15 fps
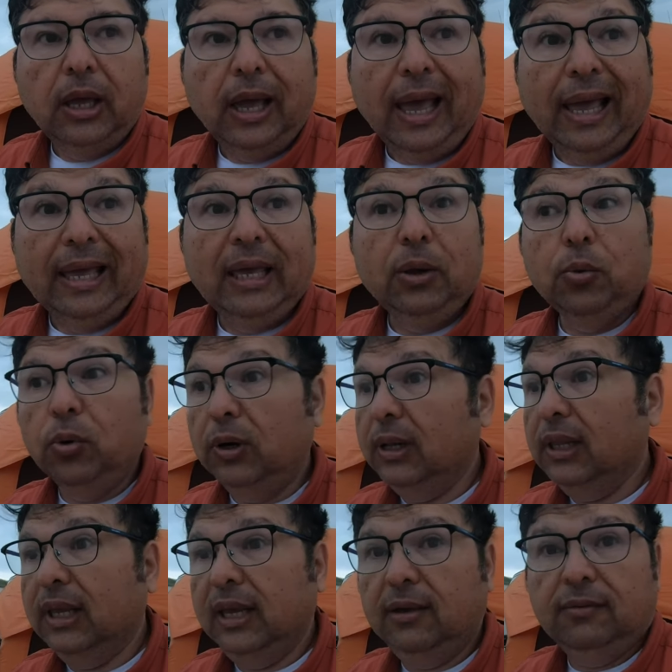and he
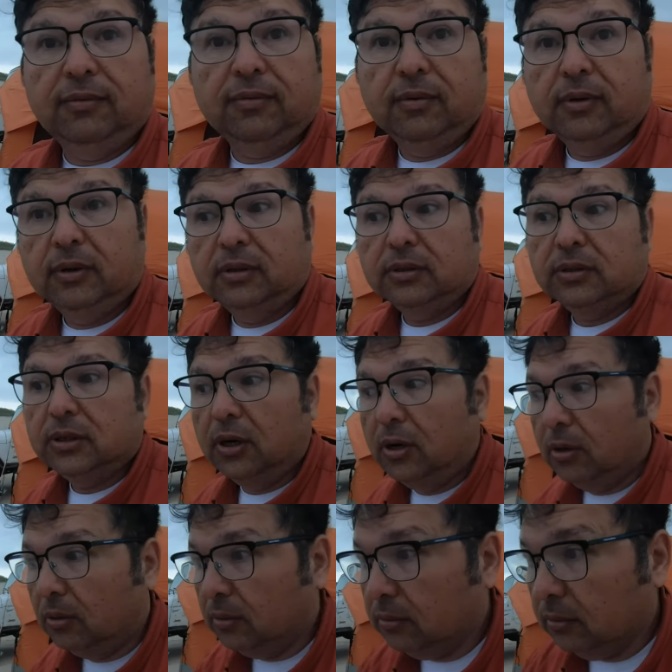wouldn't leave.
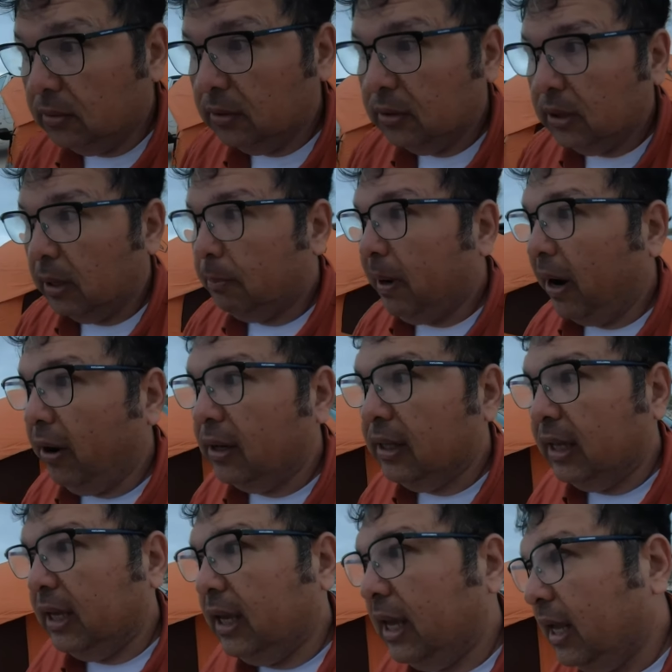So
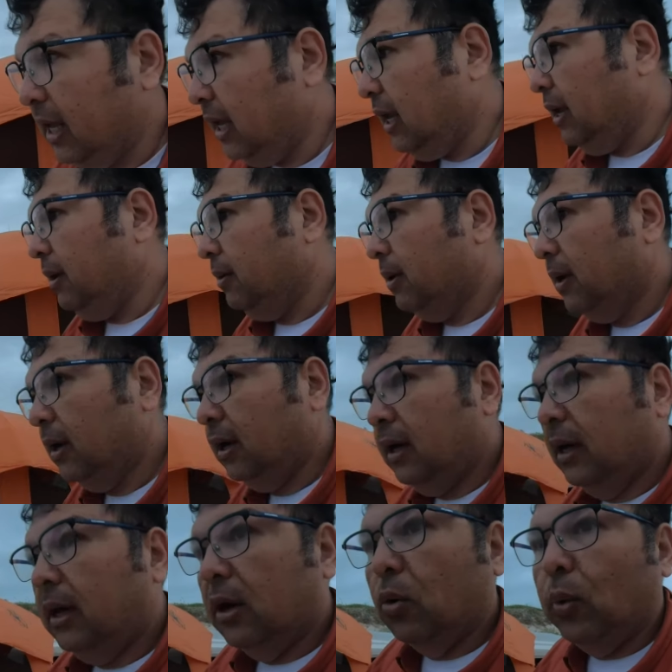apparently he
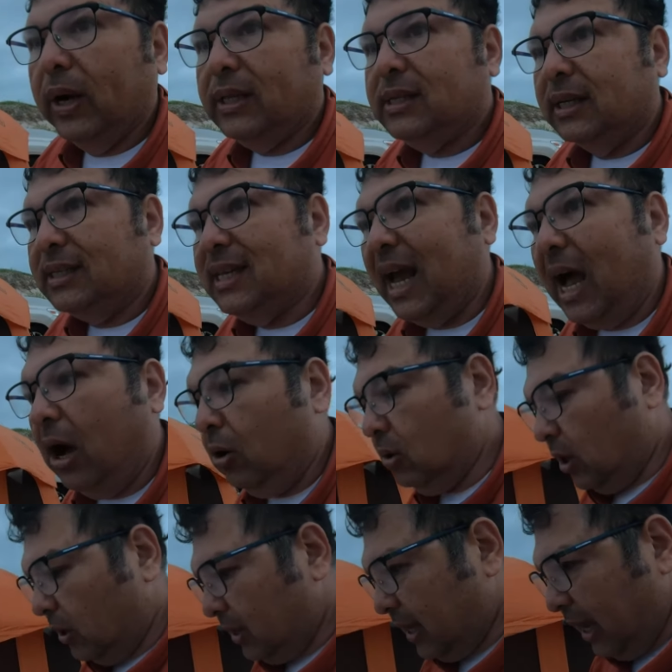went to town
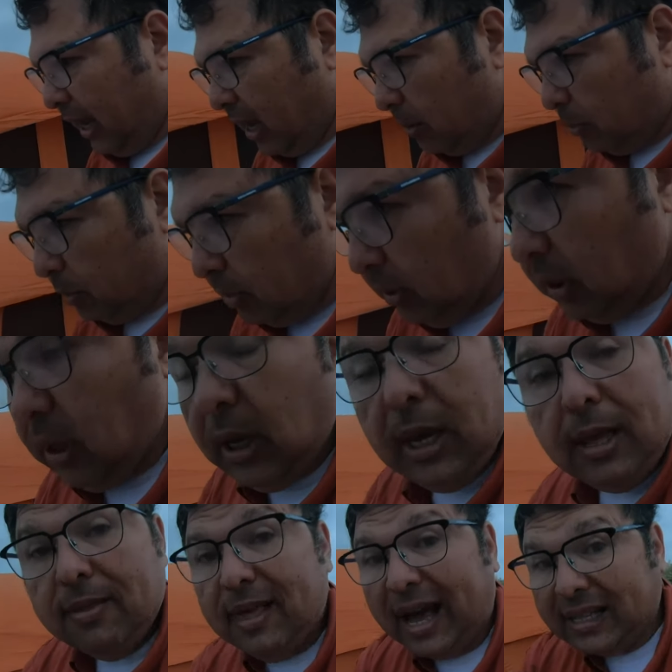on camp.
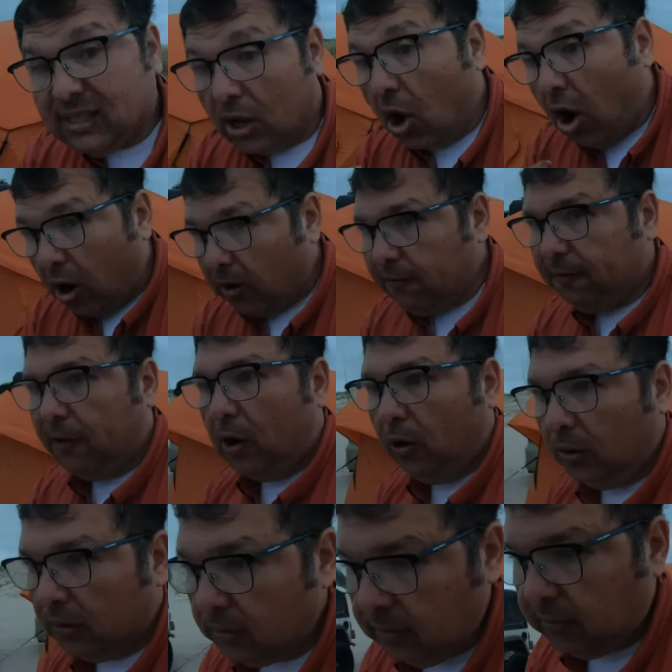That's our
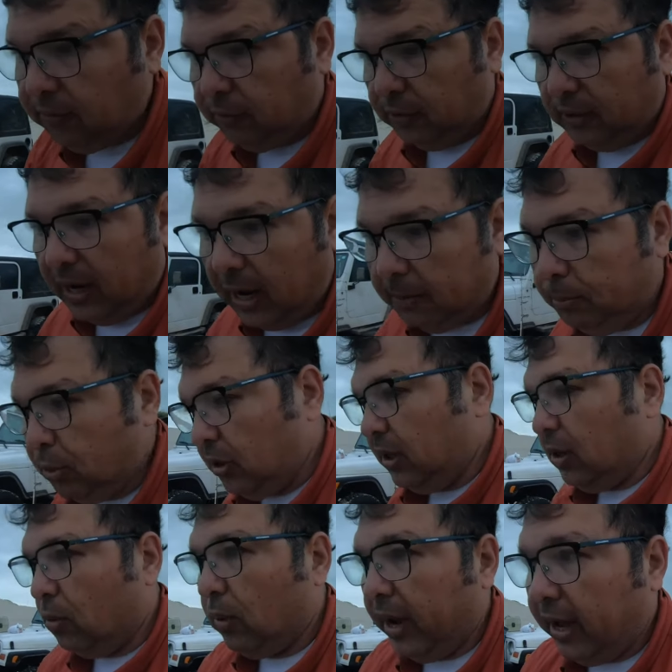fault for not
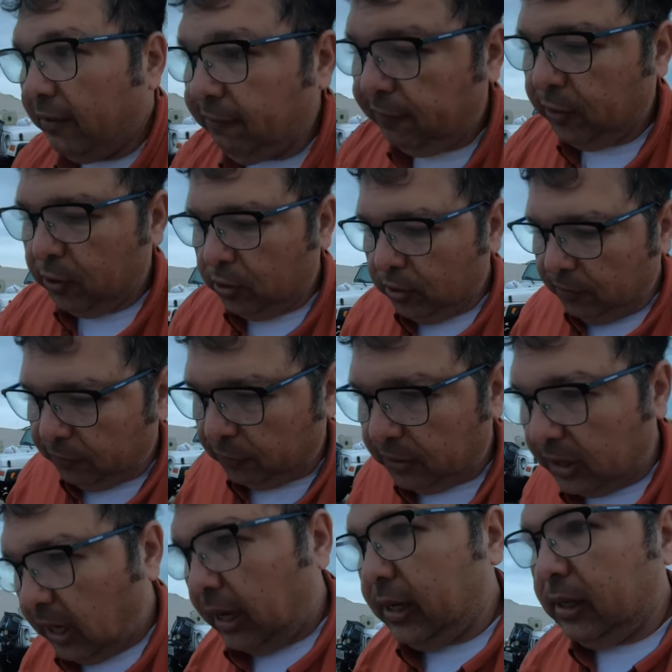putting away food, for
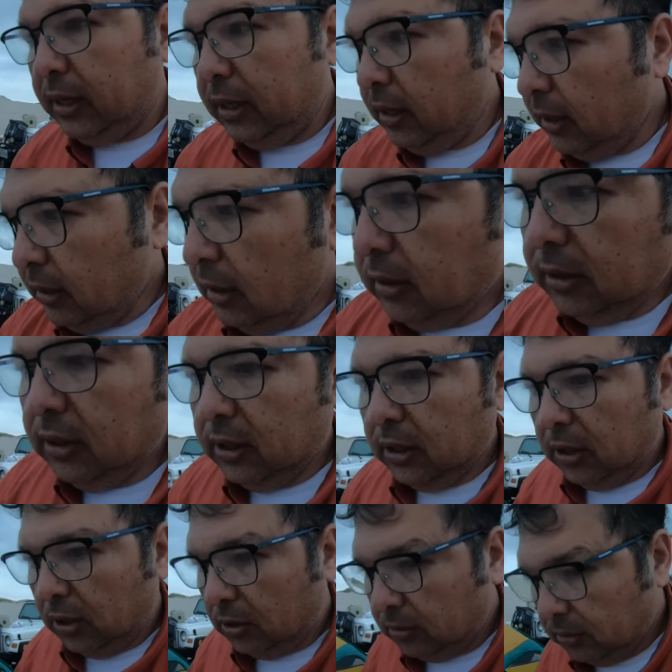not you
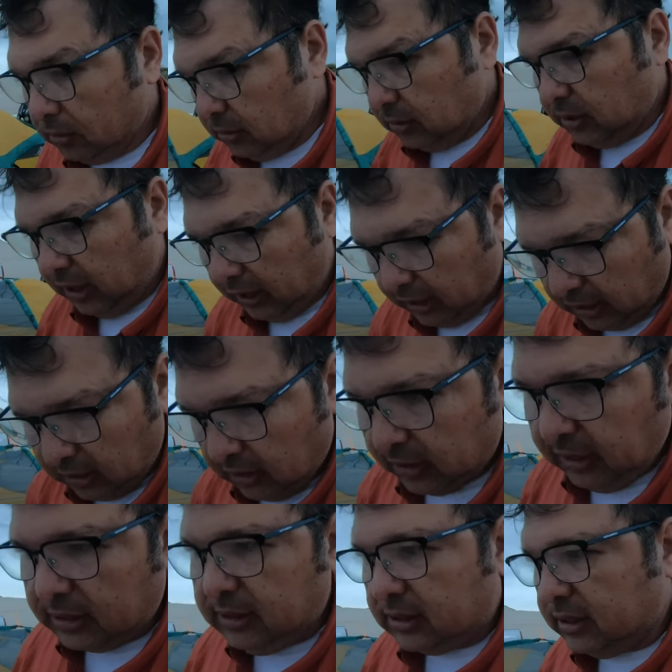know, taking the
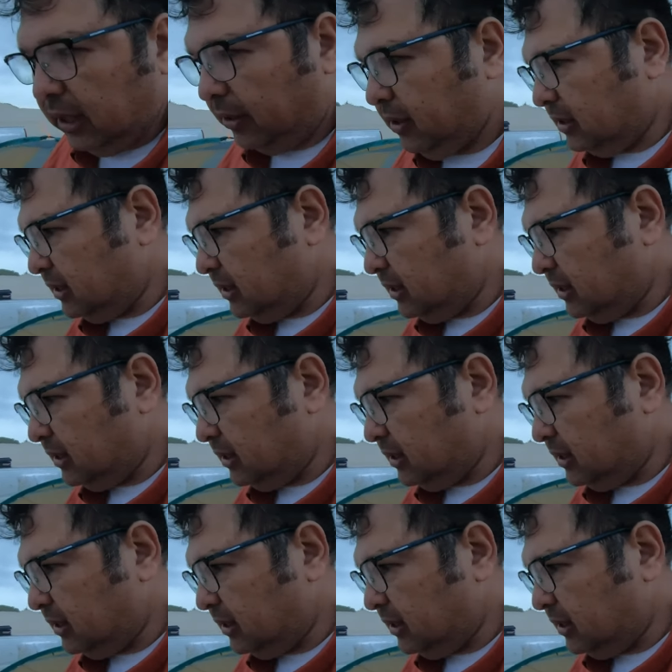necessary